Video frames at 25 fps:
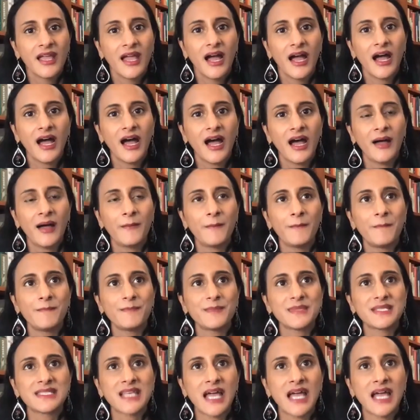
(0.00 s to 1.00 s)
um,
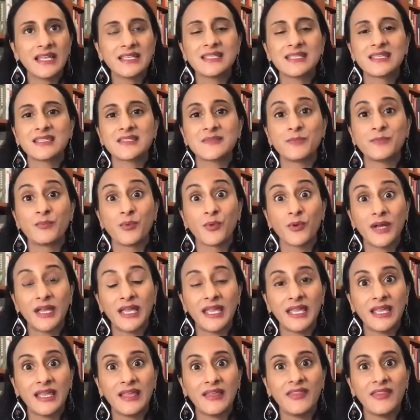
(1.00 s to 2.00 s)
scientists
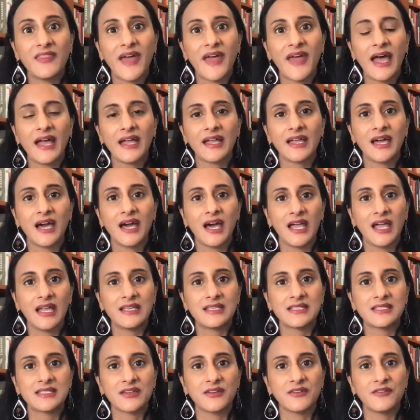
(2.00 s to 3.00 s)
bring that
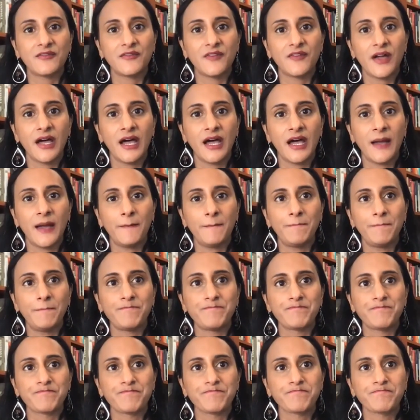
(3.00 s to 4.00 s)
kind of um,
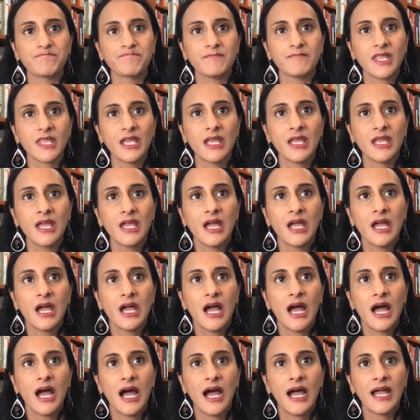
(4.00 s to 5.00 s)

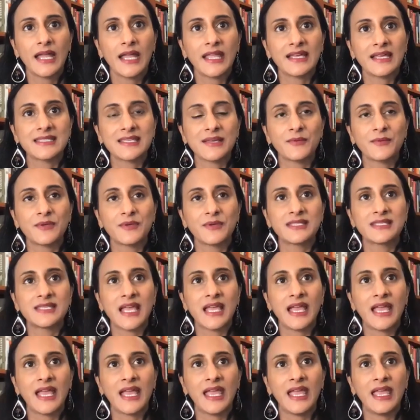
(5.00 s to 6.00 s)
I guess I would
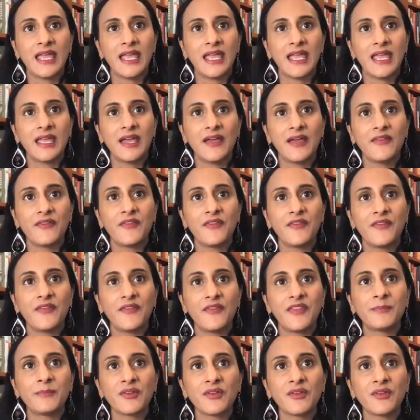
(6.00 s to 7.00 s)
say
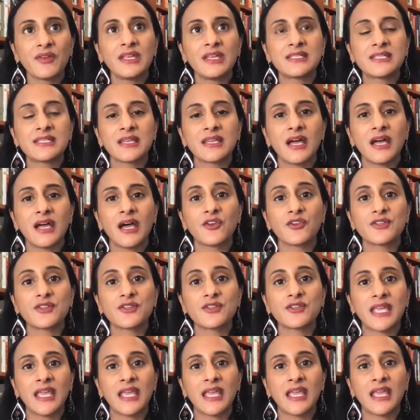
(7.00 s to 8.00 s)
the ability to
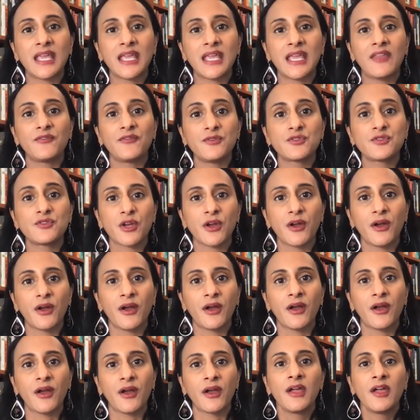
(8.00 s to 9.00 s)
understand the
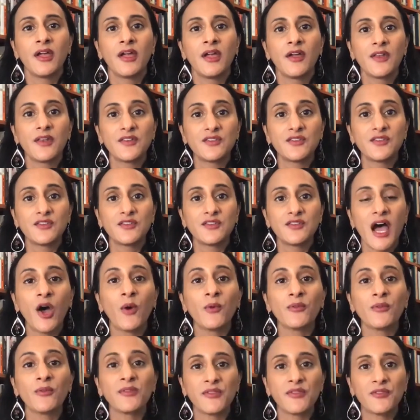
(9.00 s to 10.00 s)
future
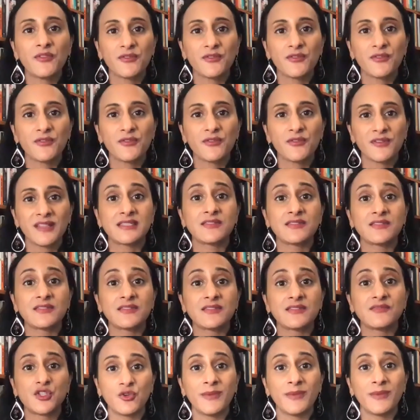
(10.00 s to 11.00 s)
not only through the lens
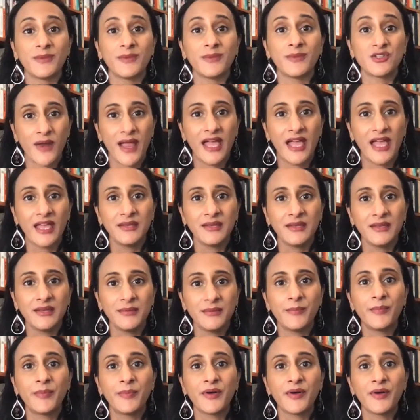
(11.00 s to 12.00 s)
of doom and
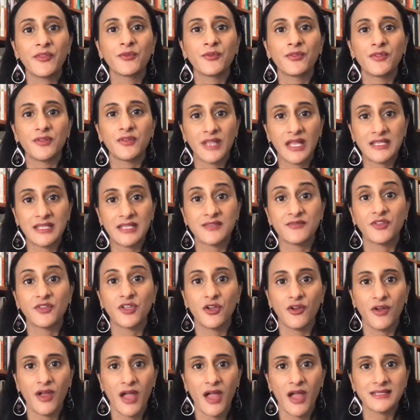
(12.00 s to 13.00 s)
dread, but through the
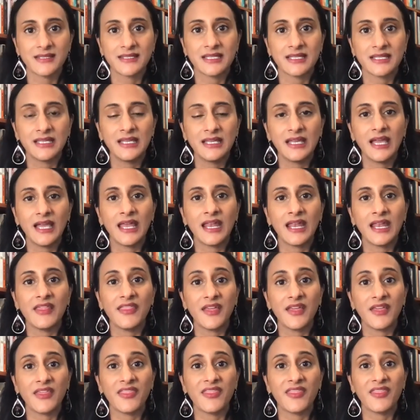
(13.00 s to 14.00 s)
lens of curiosity.
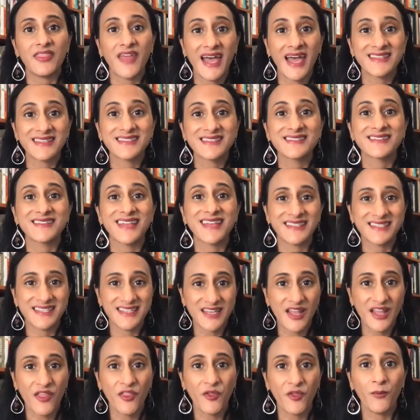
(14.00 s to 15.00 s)
And I think that's
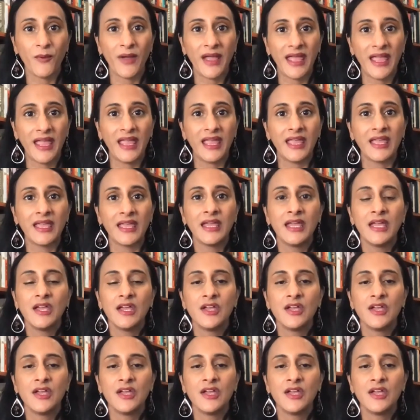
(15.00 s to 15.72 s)
that's another way